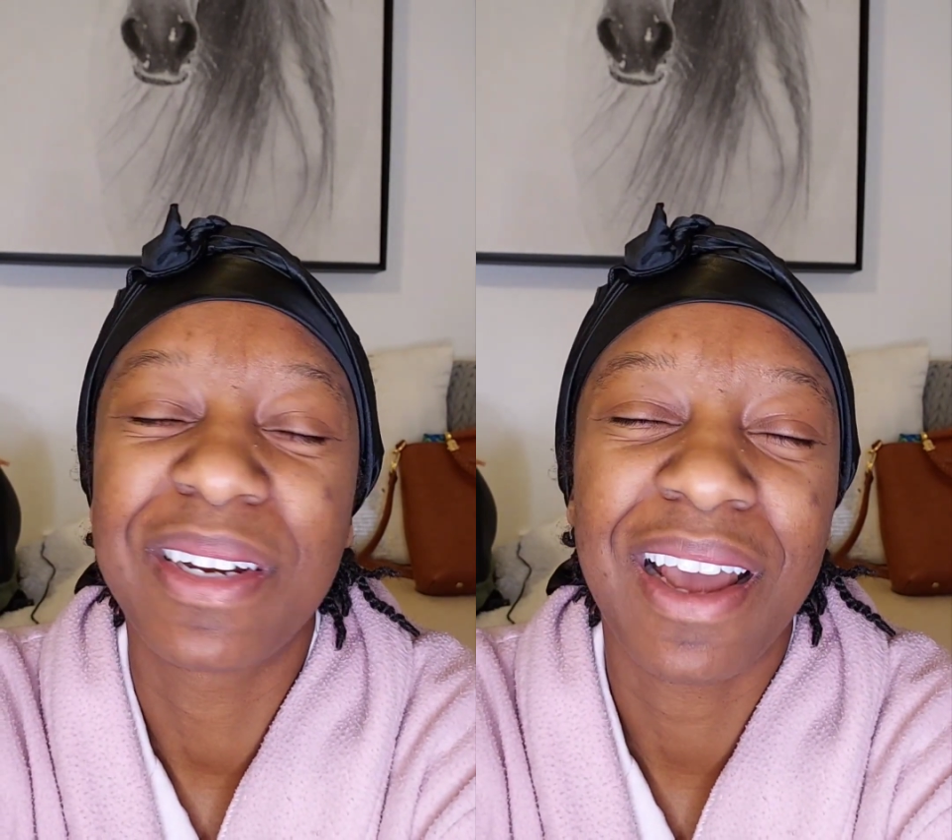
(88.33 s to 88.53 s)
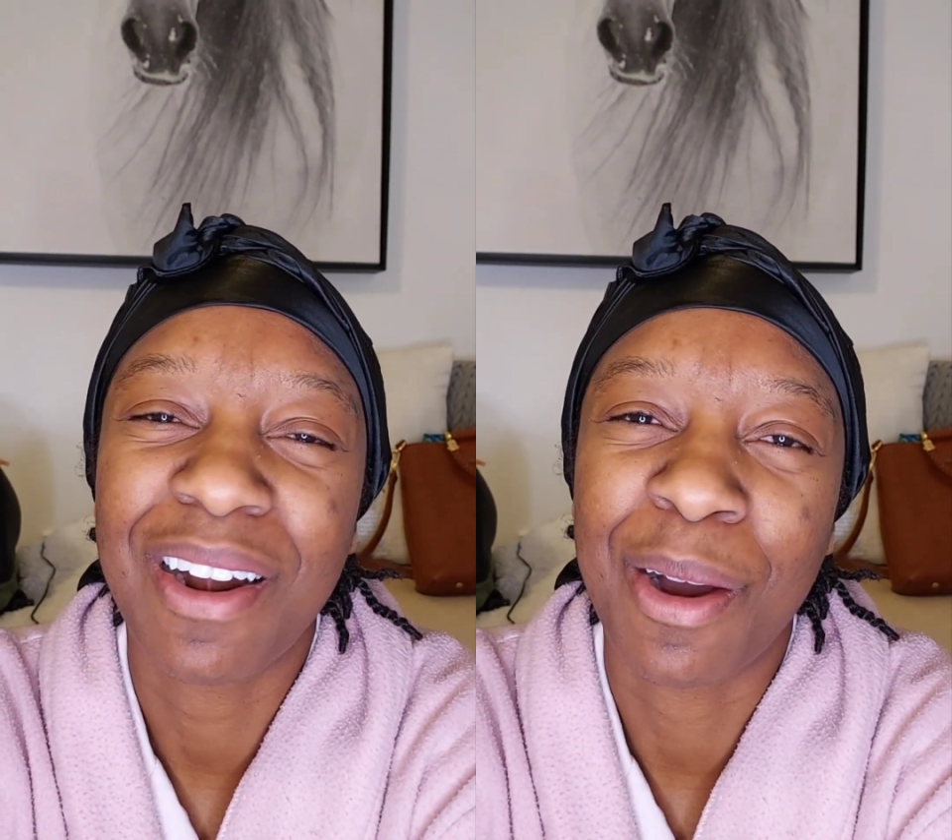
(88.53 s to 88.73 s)

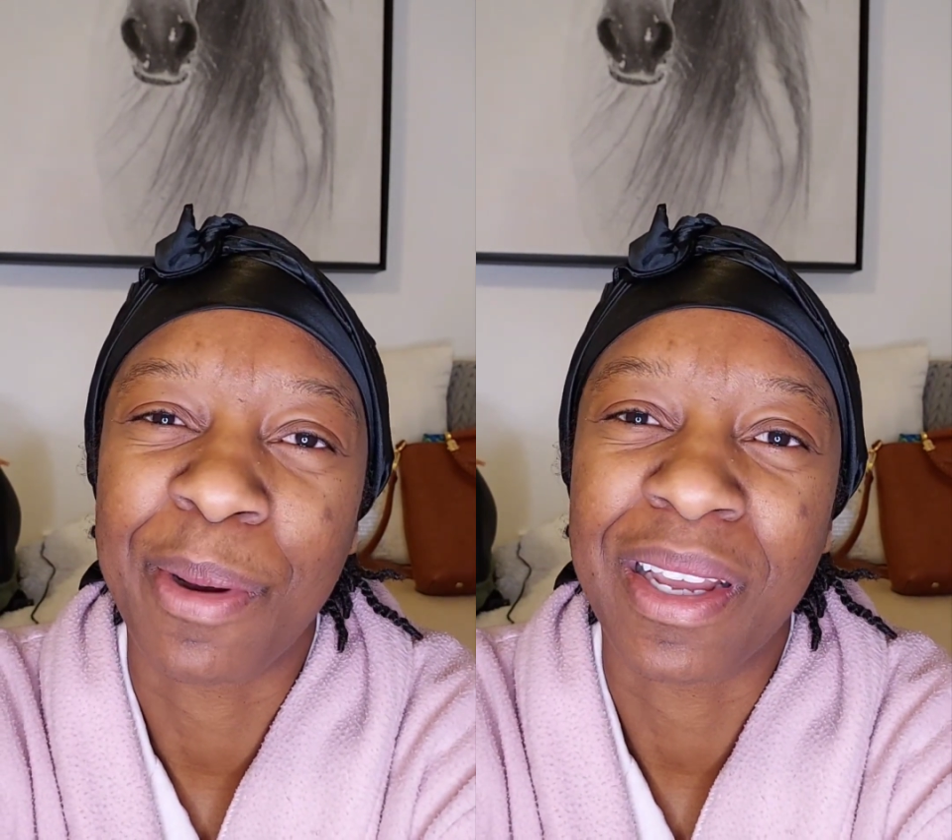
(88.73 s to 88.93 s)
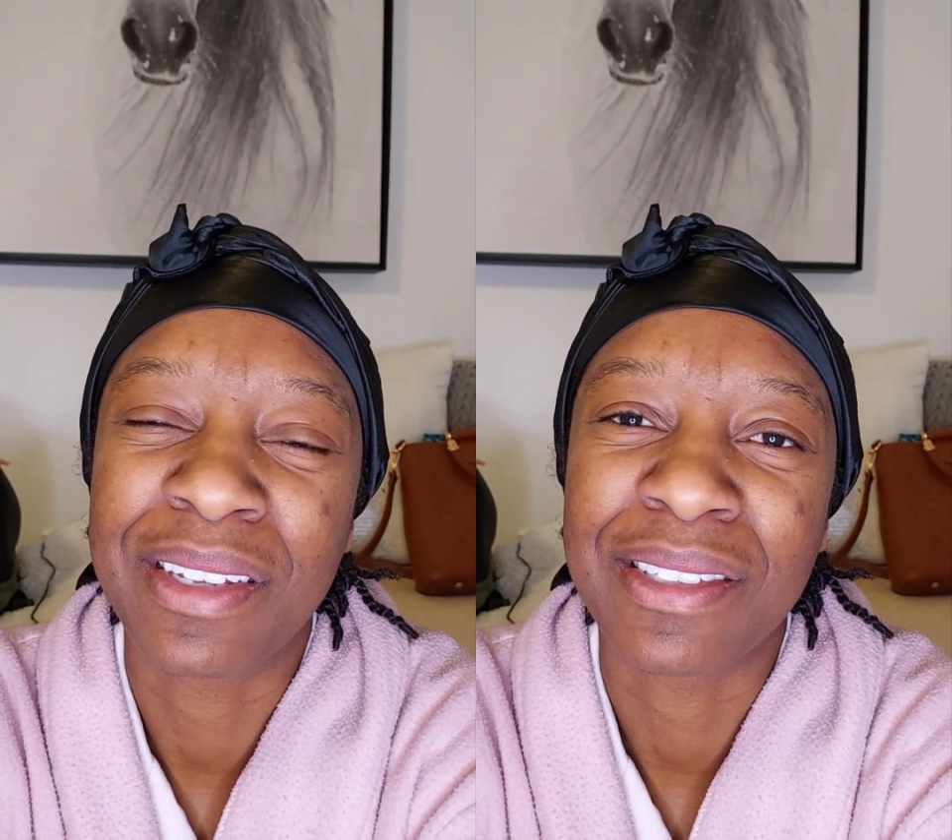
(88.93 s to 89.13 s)
not
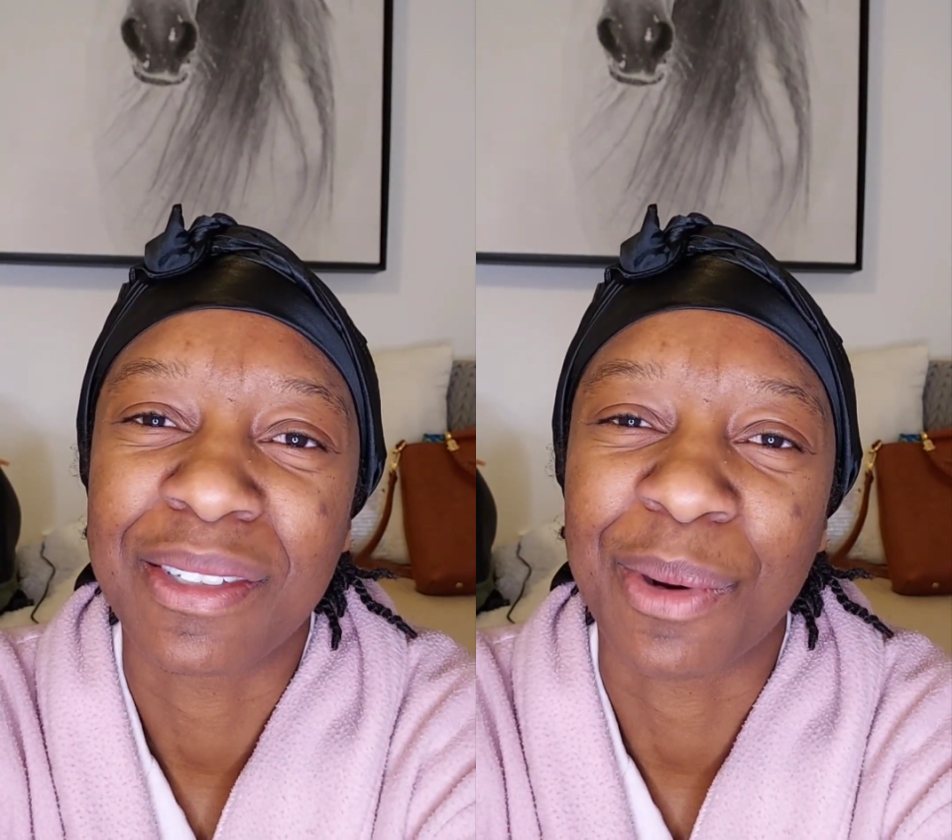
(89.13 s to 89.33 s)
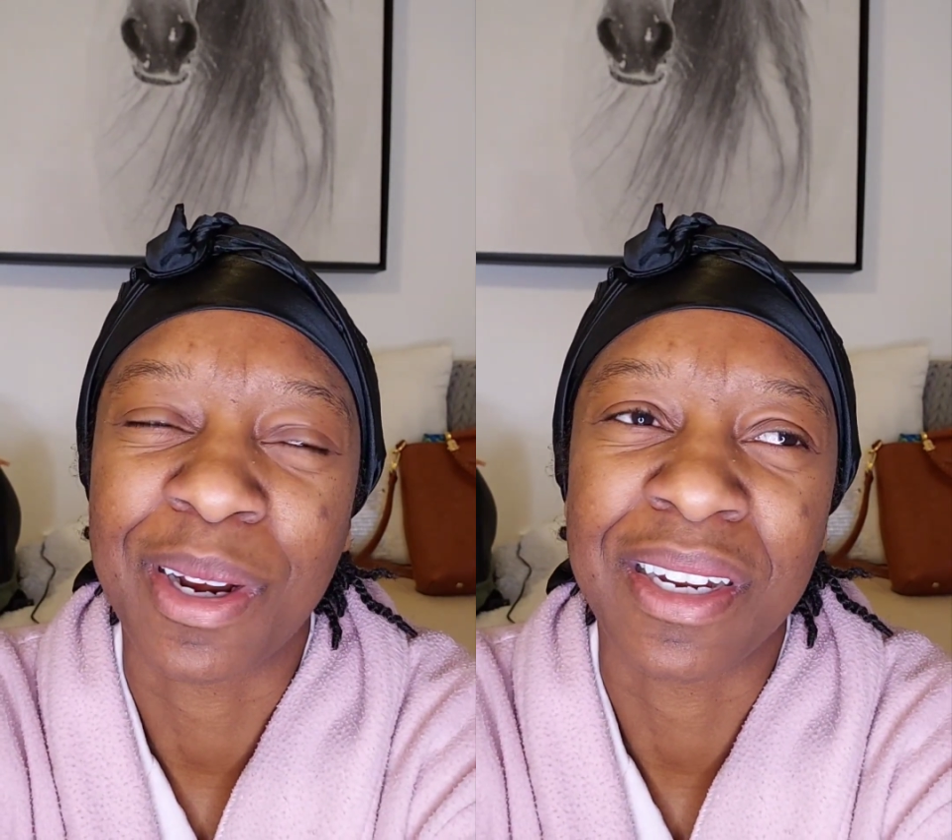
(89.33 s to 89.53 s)

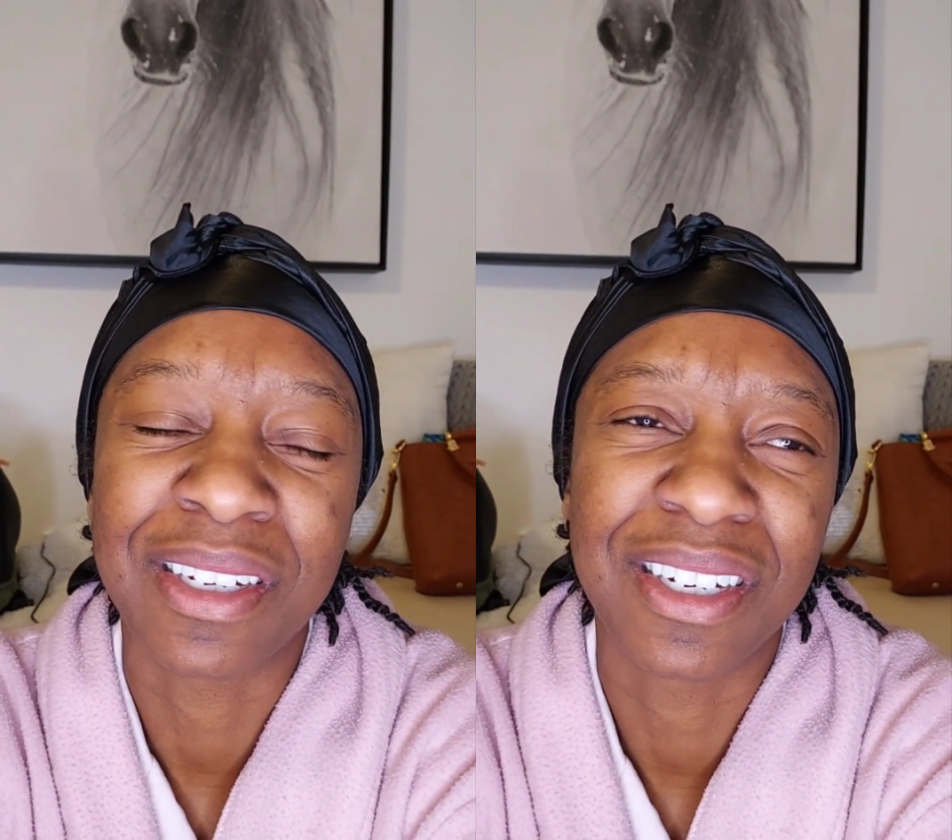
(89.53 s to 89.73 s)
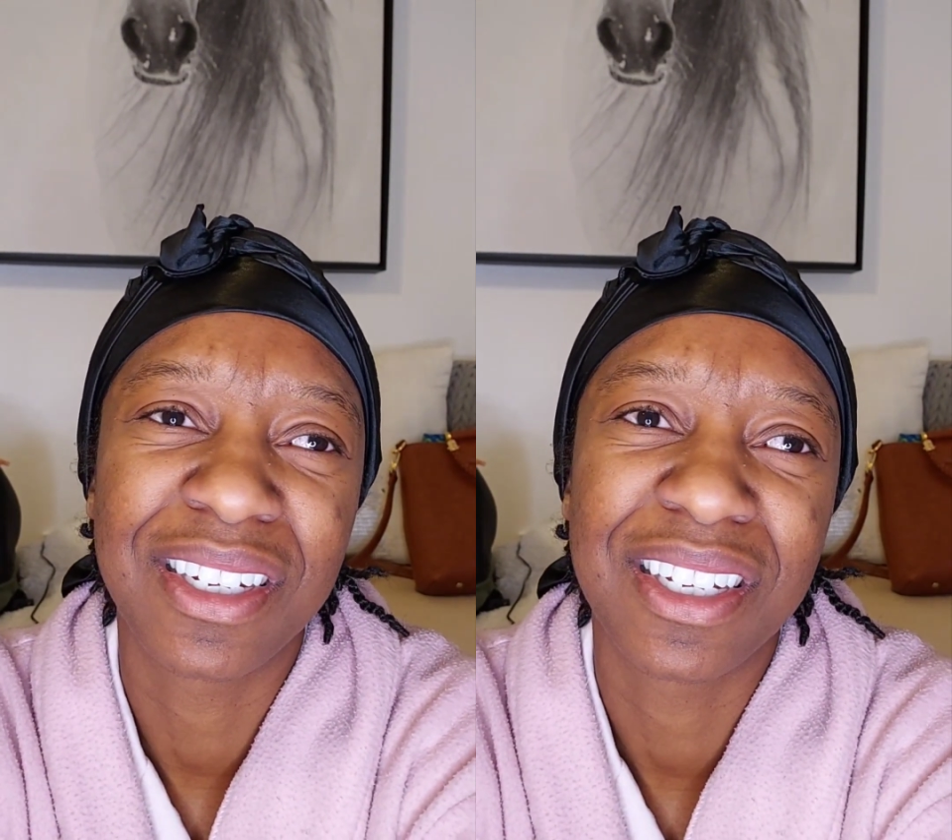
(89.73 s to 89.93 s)
always, right?